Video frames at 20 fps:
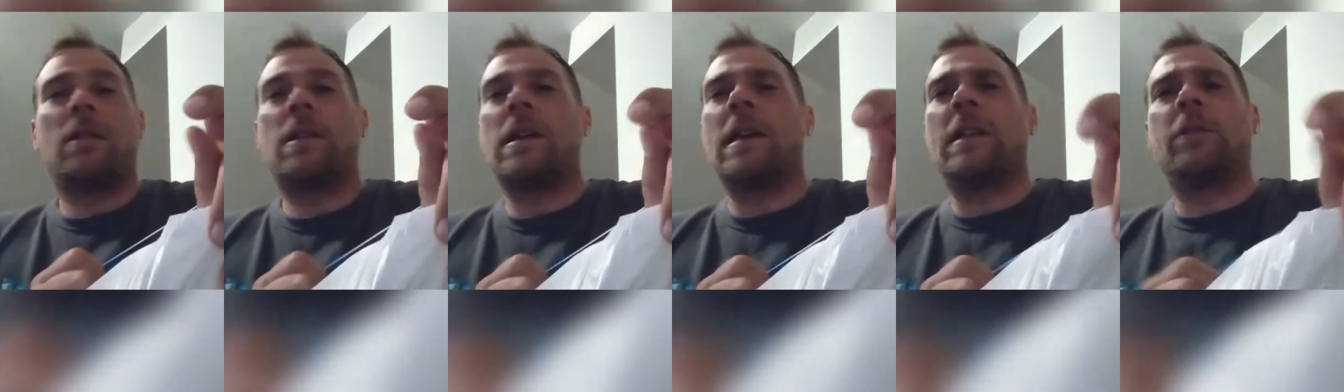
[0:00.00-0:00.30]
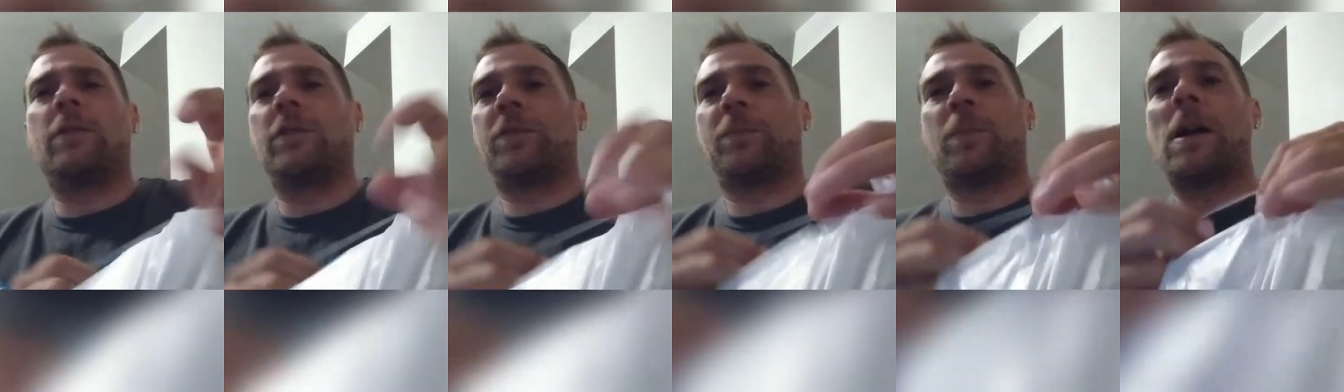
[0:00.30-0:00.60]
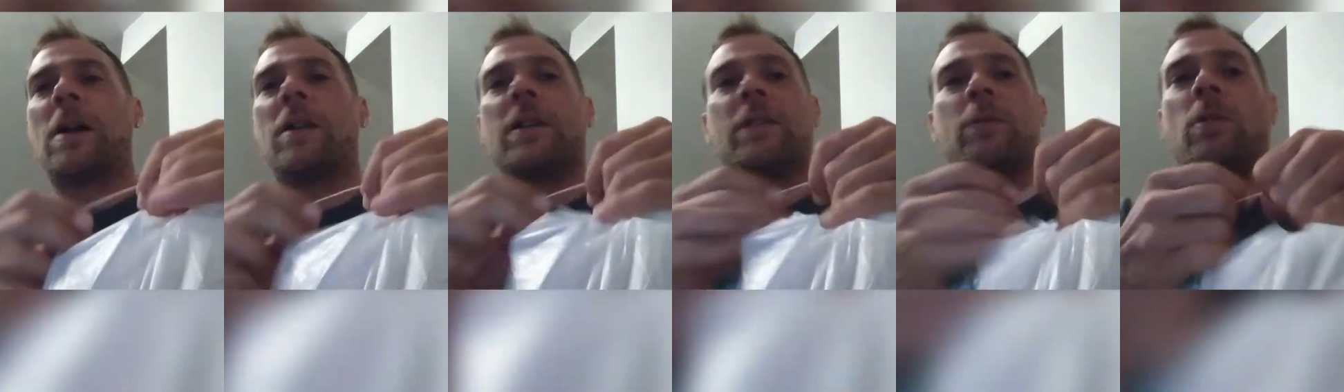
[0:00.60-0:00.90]
and it was
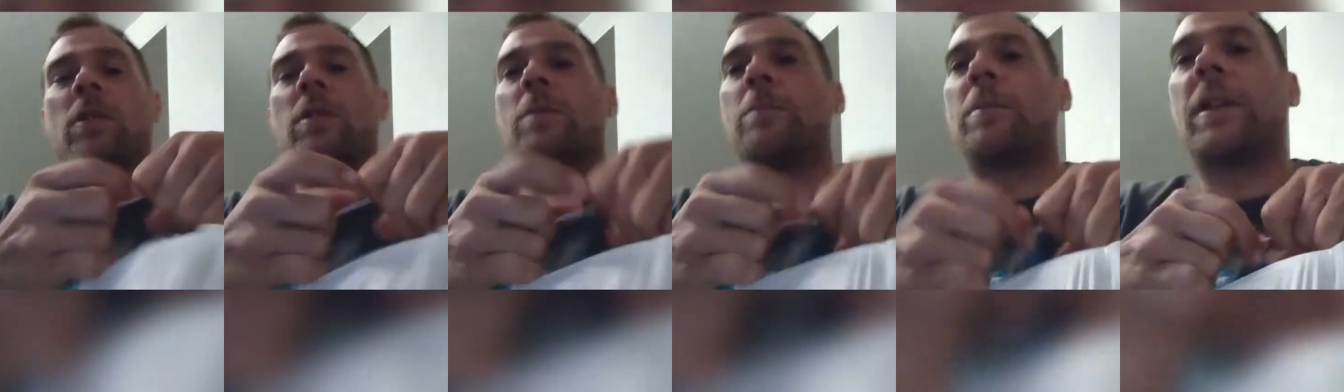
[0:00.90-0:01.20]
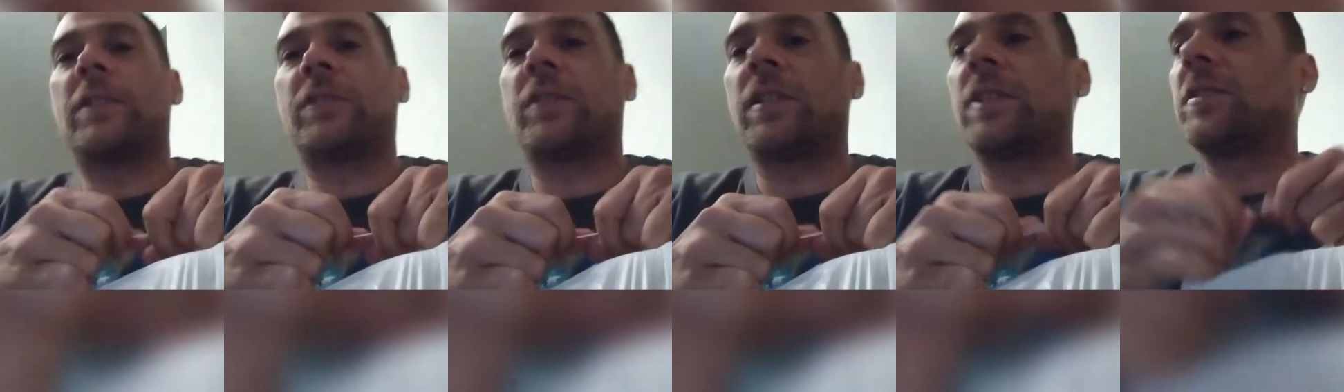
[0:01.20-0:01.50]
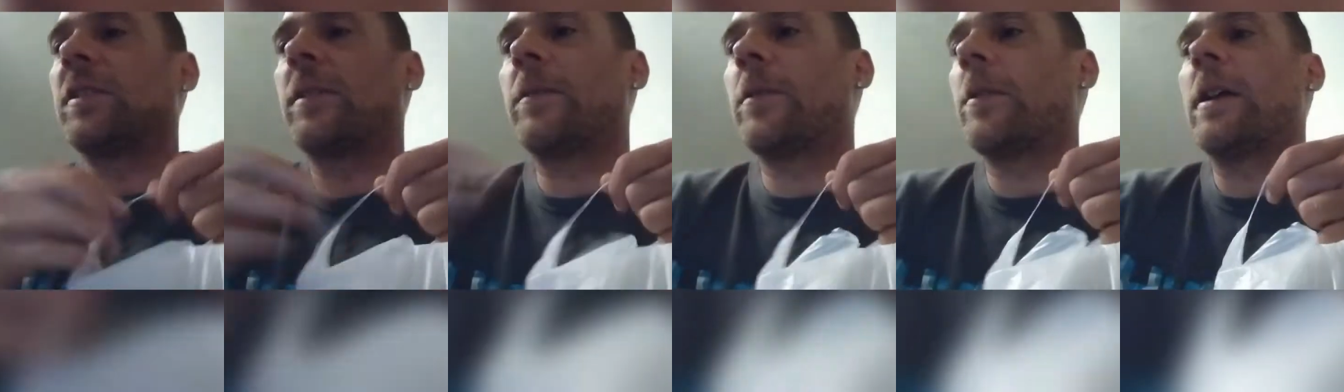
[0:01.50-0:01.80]
probably one of the best
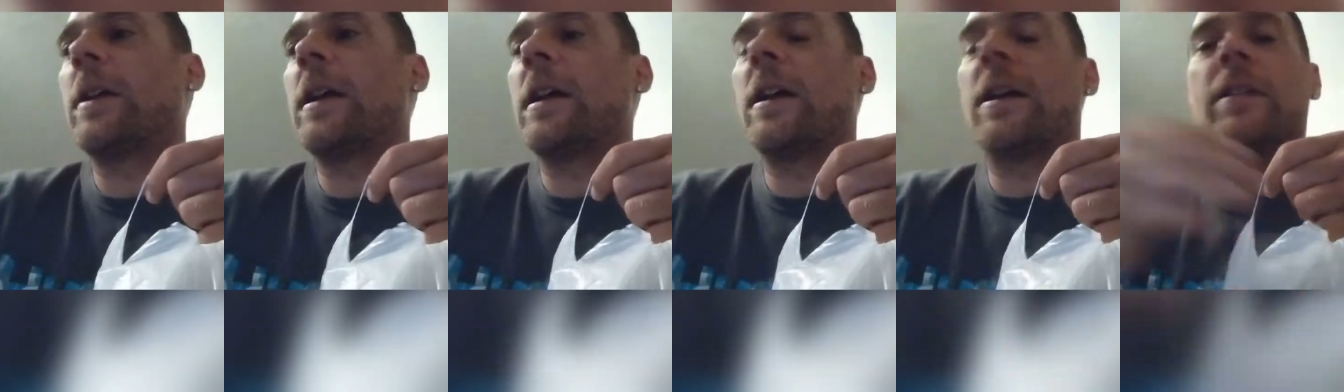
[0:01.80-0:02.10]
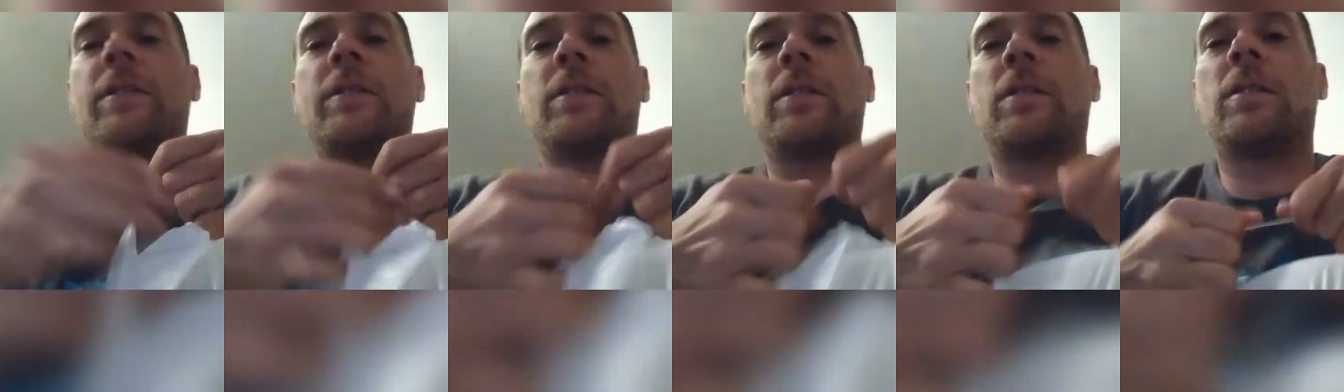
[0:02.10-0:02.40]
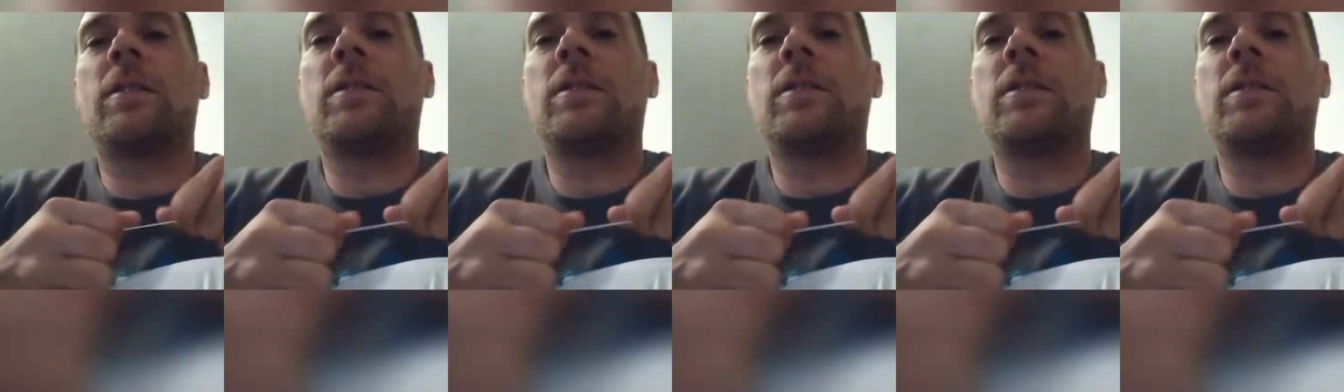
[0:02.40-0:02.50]
things I've ever had.